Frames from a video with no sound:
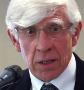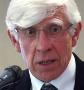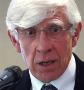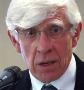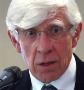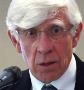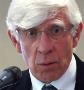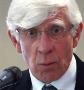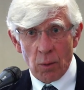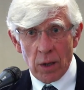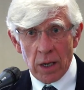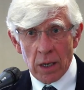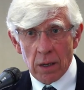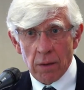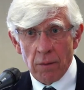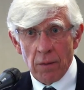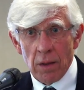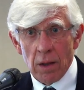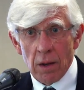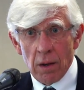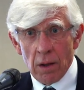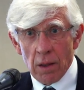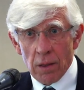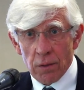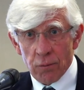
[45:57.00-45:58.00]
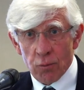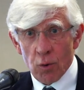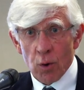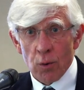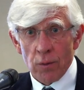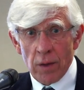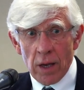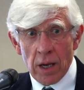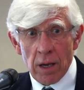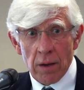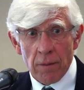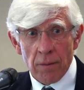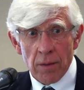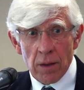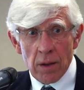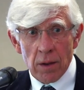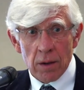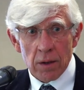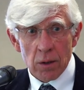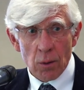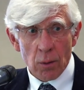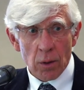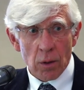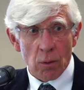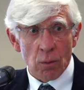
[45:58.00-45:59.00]
kids a week through there
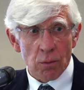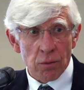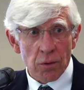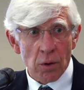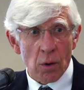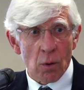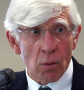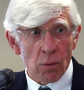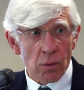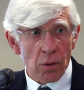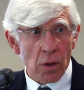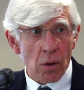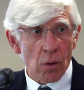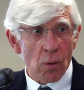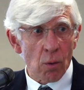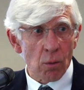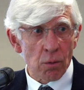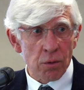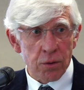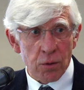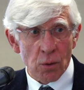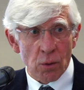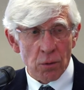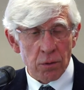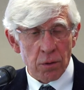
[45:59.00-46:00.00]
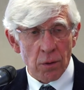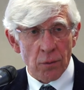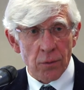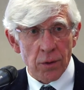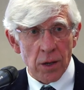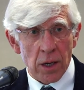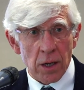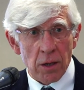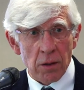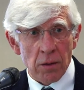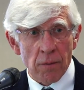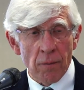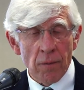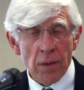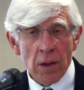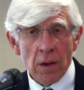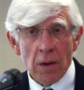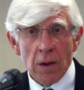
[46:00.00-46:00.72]
doing all sorts of things.